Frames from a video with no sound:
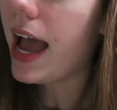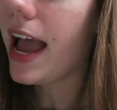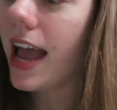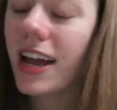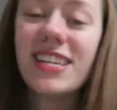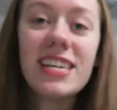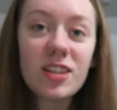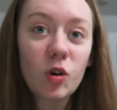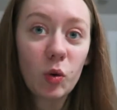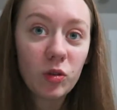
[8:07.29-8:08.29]
And he
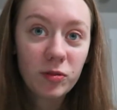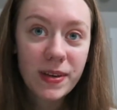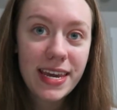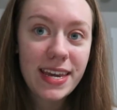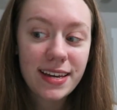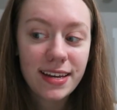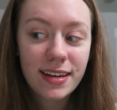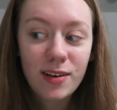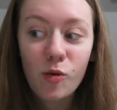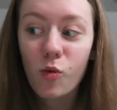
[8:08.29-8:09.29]
told me
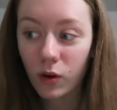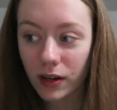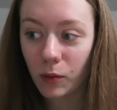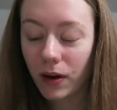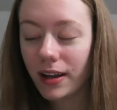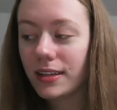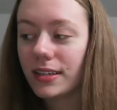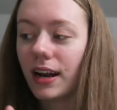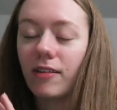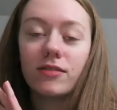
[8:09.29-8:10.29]
what it was
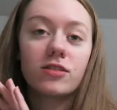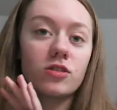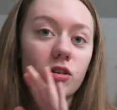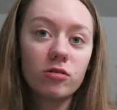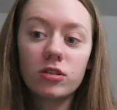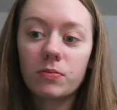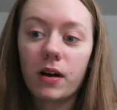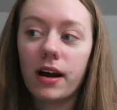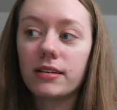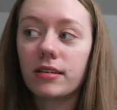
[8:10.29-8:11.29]
and I was so surprised.